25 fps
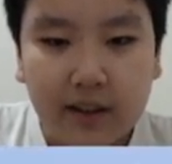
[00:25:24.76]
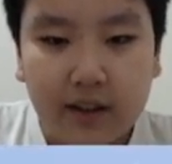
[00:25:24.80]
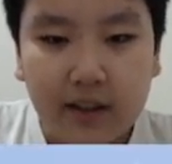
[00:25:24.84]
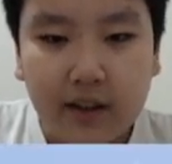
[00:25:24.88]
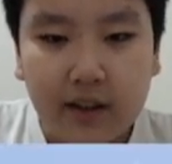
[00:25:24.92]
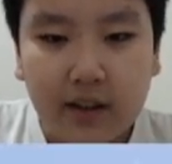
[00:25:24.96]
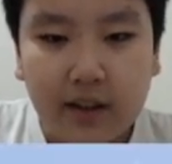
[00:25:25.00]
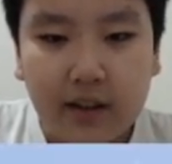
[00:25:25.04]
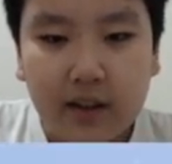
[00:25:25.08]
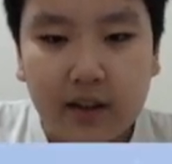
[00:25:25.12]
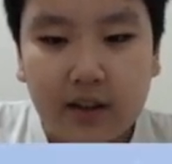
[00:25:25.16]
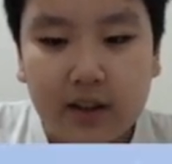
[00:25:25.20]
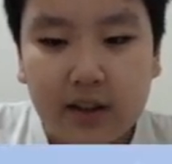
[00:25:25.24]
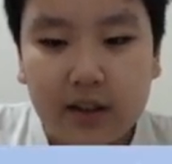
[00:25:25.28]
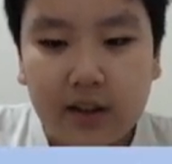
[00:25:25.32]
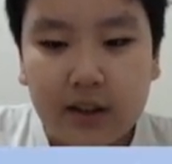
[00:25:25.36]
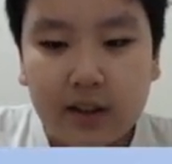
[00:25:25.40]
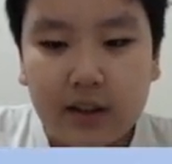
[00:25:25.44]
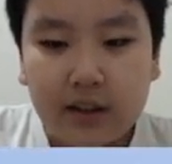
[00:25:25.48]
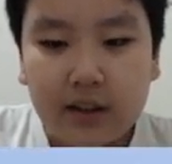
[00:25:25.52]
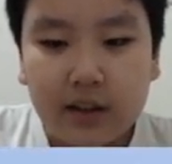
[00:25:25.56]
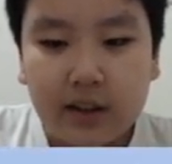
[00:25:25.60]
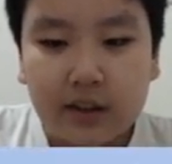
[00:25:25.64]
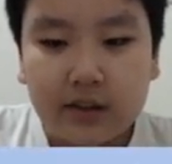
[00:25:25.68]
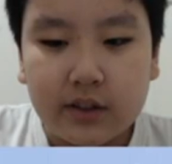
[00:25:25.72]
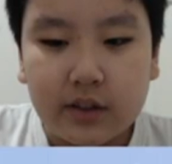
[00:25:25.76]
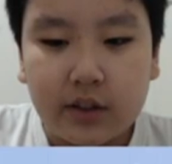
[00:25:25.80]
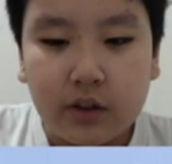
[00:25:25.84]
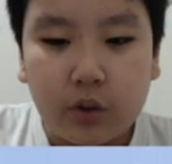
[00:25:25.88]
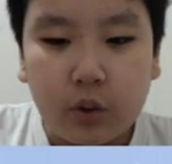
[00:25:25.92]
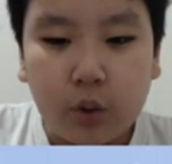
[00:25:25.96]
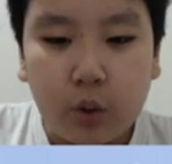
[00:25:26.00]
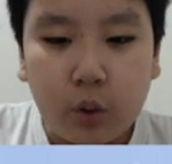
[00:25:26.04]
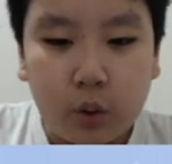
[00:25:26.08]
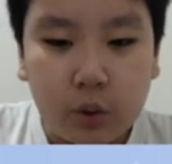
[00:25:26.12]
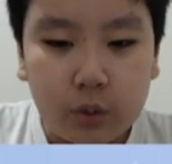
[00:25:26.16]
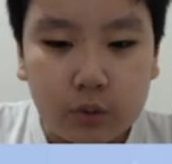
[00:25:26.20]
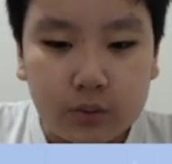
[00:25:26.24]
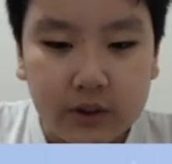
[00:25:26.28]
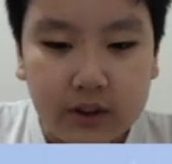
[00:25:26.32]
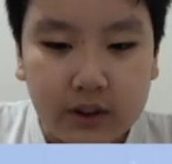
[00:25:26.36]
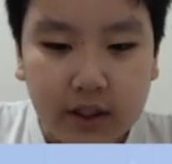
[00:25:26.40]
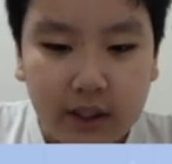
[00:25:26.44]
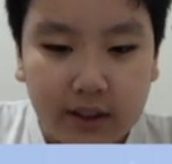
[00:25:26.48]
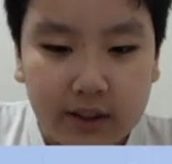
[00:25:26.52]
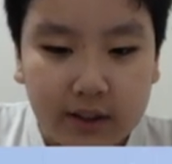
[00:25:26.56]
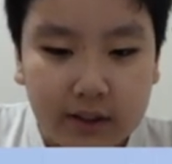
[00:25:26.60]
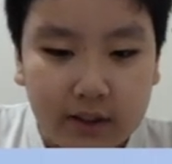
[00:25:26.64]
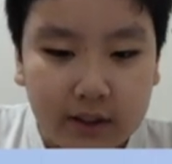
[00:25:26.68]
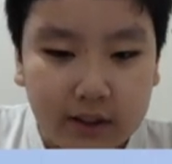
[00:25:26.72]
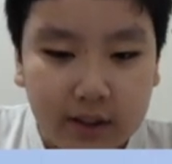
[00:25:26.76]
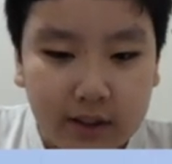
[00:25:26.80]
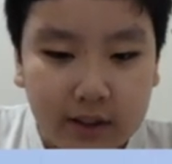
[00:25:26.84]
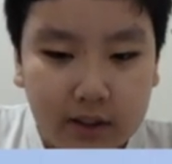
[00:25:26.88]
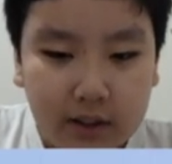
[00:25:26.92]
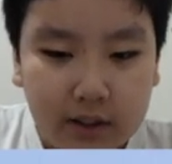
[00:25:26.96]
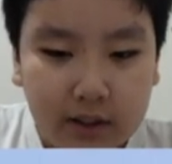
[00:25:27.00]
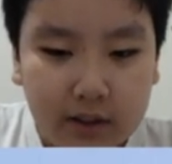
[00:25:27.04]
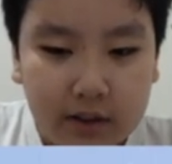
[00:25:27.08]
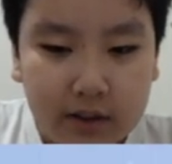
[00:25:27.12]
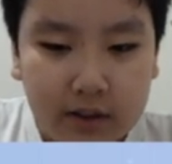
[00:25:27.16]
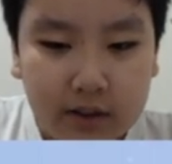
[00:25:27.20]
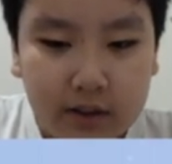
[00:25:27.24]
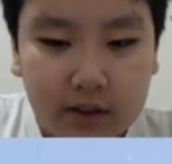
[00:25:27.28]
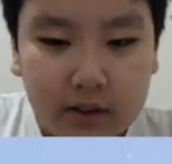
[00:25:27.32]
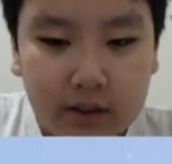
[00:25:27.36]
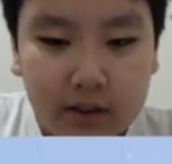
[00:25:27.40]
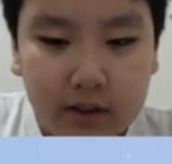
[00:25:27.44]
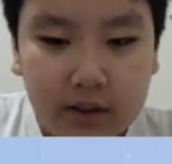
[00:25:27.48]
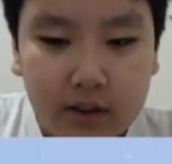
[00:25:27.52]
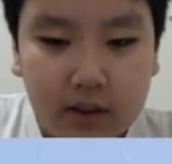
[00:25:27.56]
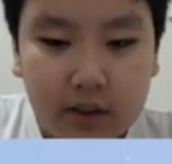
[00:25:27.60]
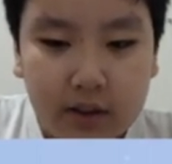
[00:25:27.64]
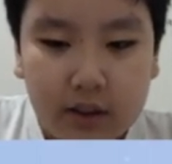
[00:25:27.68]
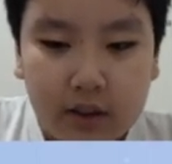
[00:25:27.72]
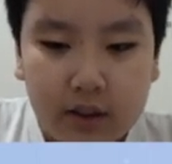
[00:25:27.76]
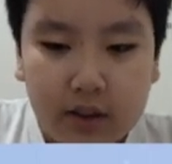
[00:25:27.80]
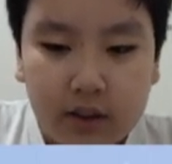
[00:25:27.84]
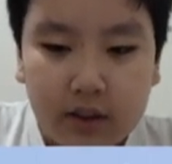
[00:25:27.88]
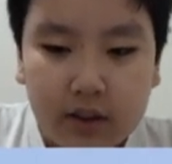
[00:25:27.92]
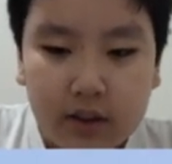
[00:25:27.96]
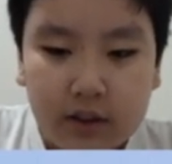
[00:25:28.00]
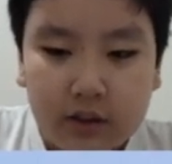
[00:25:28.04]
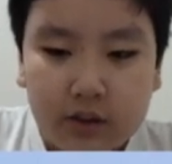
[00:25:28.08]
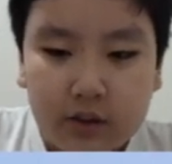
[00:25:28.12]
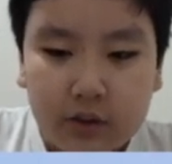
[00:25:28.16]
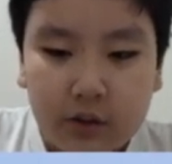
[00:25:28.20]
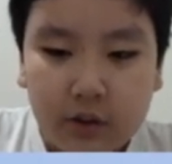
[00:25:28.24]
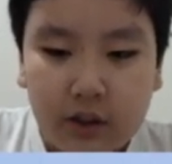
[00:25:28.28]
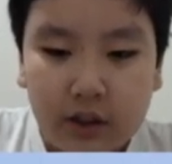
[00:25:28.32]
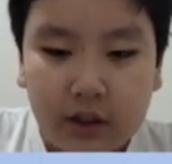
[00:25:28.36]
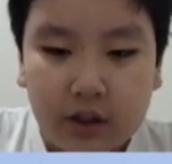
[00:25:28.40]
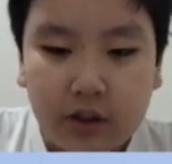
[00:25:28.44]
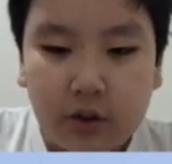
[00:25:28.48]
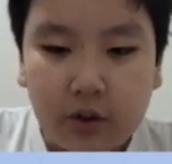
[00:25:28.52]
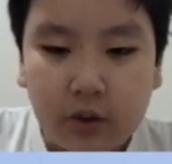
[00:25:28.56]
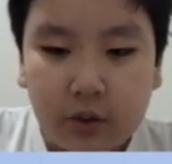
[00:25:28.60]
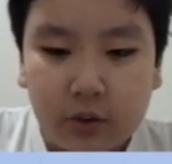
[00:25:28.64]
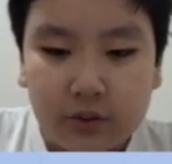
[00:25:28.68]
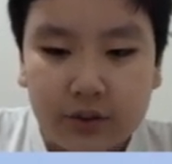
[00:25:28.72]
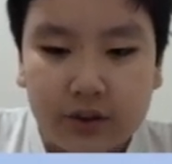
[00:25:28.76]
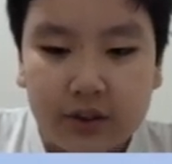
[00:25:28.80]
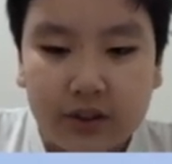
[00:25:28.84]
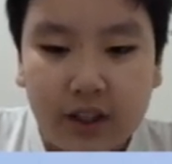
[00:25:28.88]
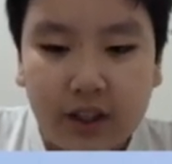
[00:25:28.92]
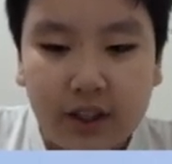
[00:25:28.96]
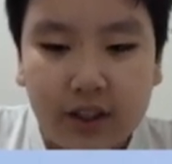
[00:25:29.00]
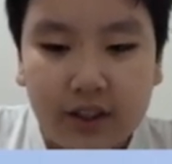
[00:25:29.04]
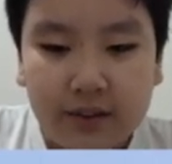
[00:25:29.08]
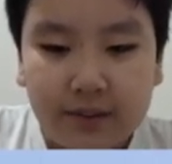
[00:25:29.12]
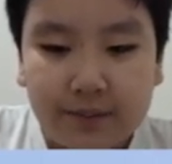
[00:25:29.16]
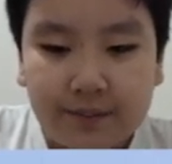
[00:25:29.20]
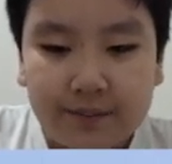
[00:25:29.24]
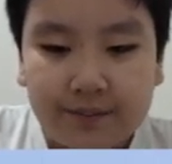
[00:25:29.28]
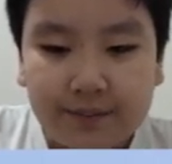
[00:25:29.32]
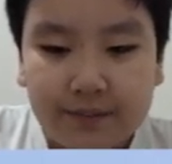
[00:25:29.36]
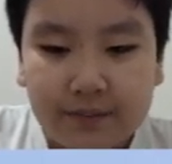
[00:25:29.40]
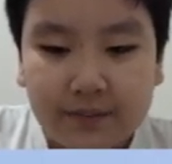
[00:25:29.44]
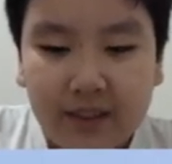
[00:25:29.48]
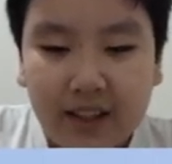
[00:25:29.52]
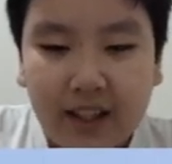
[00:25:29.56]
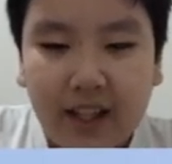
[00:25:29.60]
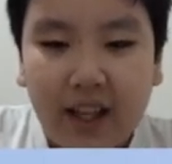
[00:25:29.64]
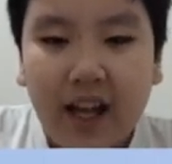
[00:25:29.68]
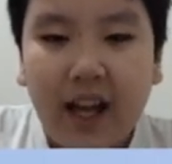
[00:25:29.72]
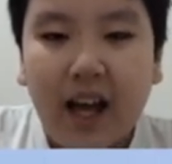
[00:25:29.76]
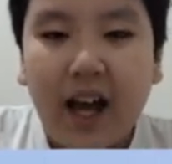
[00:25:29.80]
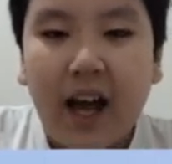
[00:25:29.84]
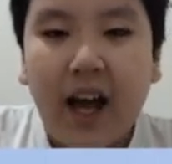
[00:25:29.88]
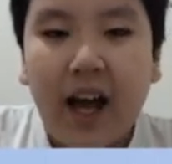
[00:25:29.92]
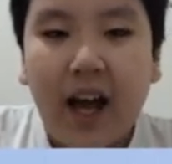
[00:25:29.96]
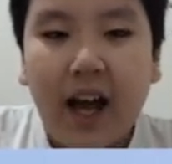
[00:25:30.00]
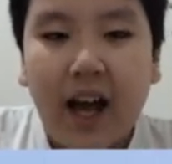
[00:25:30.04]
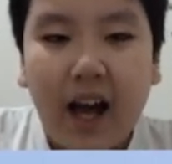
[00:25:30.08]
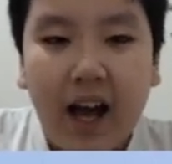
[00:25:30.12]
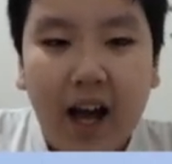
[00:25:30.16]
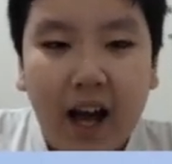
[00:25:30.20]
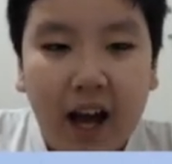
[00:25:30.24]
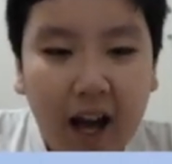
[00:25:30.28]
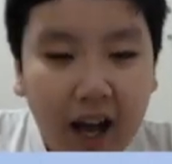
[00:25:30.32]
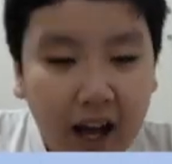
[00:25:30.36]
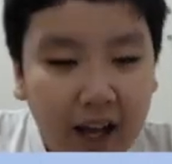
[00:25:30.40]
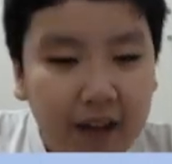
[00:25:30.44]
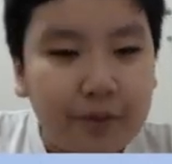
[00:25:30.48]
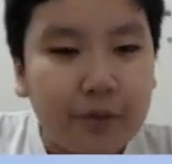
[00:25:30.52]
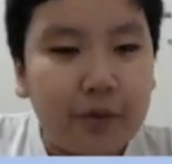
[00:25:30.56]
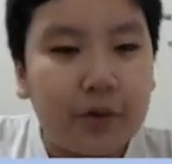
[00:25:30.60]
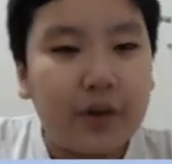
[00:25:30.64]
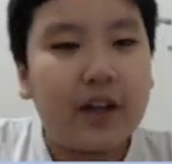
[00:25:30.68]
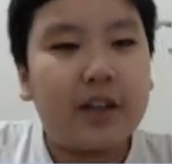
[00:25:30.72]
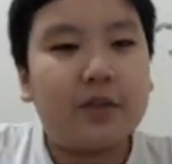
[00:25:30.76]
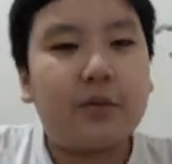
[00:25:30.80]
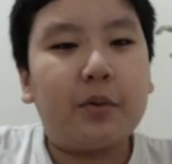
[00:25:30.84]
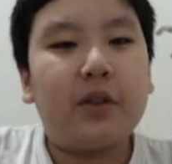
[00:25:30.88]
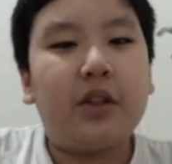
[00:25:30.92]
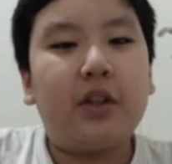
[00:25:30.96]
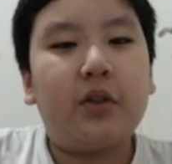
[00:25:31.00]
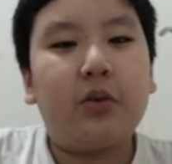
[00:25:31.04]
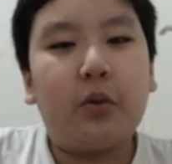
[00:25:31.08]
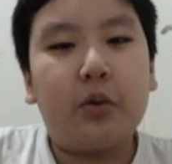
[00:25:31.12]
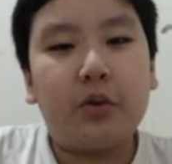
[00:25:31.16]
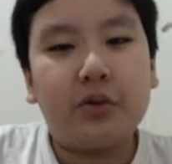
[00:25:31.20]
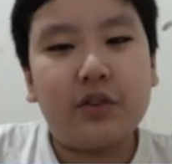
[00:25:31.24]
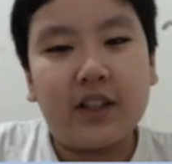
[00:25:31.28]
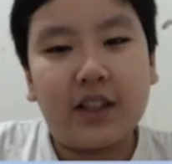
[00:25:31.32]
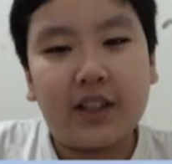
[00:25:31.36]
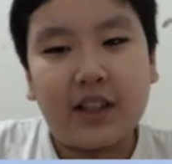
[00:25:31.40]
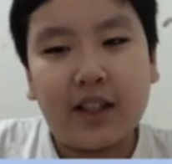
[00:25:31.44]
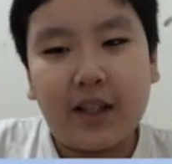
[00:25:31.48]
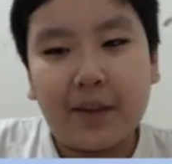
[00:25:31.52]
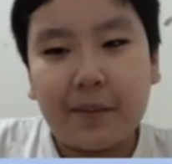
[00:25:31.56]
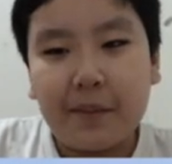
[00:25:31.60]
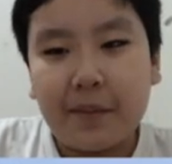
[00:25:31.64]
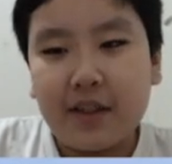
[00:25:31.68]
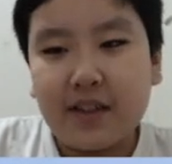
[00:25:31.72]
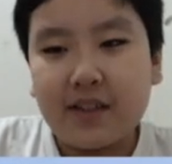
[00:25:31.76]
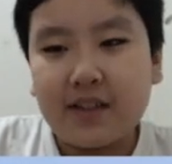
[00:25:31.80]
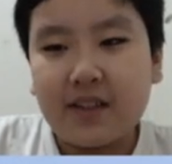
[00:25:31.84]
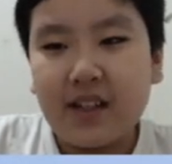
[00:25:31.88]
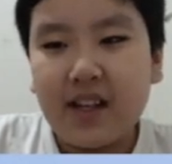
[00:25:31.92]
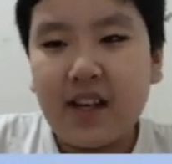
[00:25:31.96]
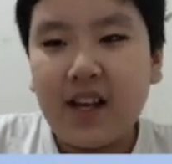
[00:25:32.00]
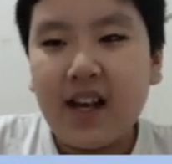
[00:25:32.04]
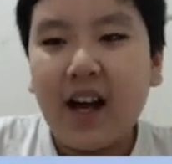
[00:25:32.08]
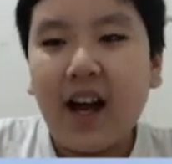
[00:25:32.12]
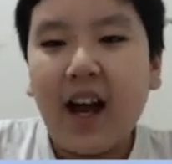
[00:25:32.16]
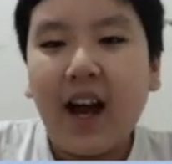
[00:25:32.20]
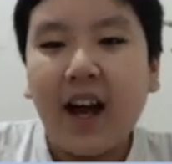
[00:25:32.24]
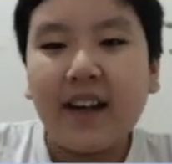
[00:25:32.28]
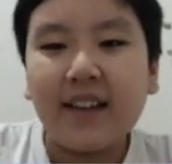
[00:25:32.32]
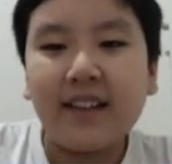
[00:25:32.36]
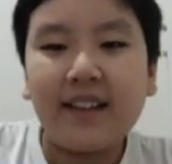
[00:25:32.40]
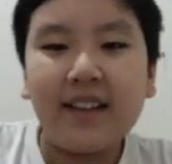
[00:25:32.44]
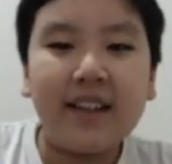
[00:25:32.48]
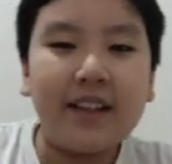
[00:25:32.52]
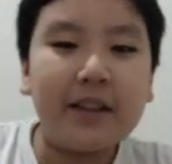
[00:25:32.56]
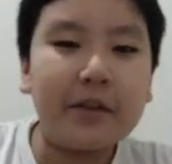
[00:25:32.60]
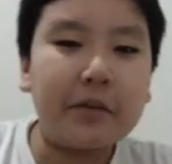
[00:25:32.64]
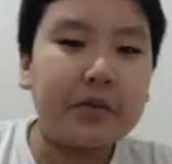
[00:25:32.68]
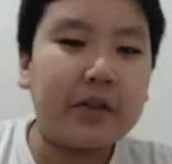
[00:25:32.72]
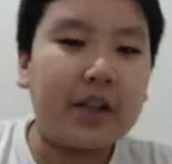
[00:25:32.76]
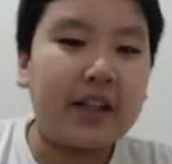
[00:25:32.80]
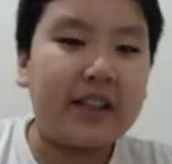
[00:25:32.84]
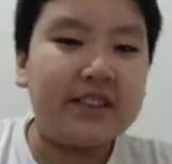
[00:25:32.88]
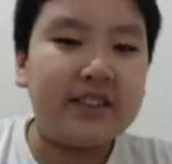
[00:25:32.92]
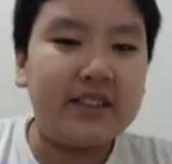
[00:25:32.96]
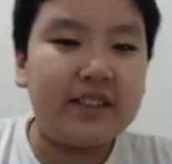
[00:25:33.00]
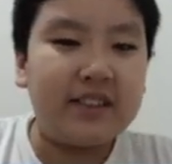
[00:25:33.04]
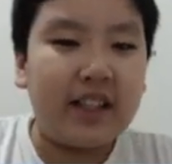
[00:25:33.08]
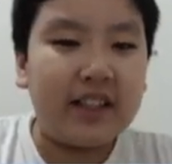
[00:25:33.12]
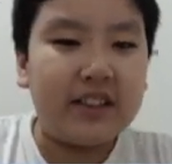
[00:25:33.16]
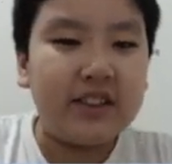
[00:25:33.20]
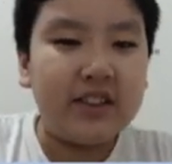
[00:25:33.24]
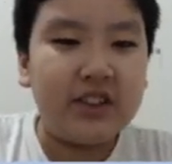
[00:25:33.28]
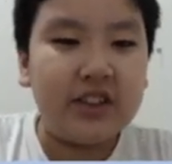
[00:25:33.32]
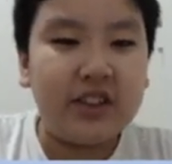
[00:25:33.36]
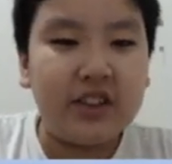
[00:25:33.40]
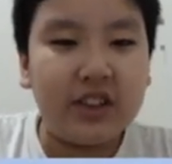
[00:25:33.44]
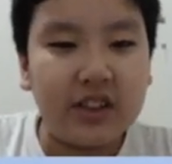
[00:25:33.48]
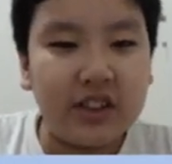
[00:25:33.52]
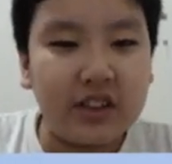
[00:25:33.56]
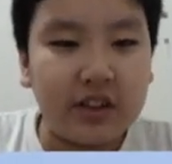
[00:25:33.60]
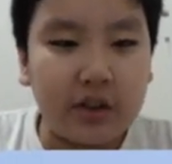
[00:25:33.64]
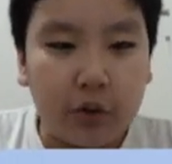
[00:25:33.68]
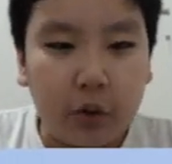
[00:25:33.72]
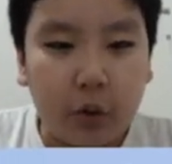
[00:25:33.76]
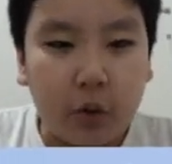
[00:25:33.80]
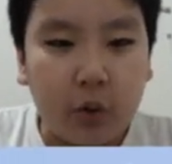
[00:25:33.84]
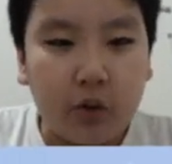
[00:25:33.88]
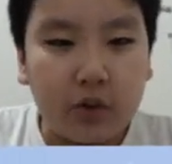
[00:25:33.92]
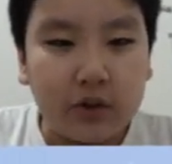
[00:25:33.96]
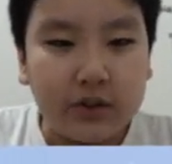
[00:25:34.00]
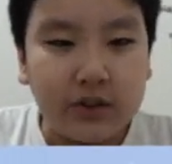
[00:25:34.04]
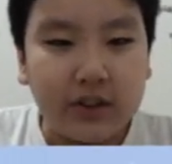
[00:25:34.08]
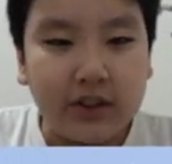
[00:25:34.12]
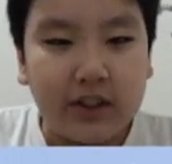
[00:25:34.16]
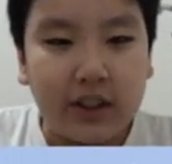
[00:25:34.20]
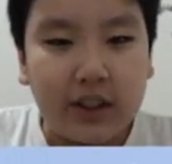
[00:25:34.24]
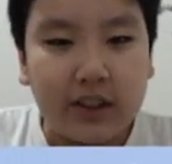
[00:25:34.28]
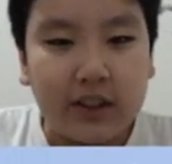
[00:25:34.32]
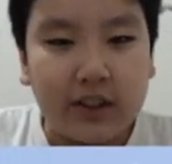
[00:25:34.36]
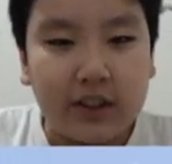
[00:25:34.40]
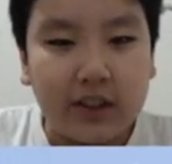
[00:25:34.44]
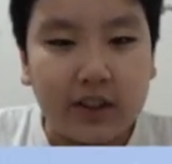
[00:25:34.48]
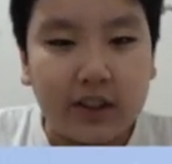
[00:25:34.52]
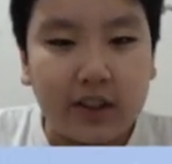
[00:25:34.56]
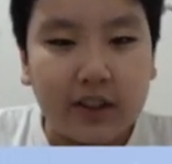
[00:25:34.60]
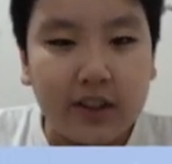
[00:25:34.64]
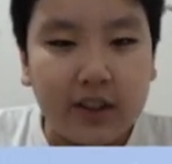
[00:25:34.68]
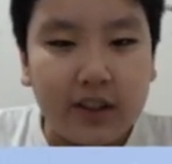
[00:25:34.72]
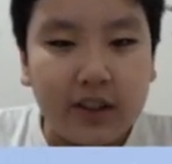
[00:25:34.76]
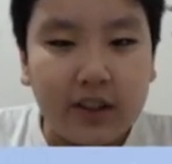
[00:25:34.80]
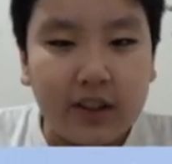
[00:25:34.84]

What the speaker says: here, there's the Kozen here. So the Kozen, I forgot what the Kozen name is. I think it's like Zenjin Kozen.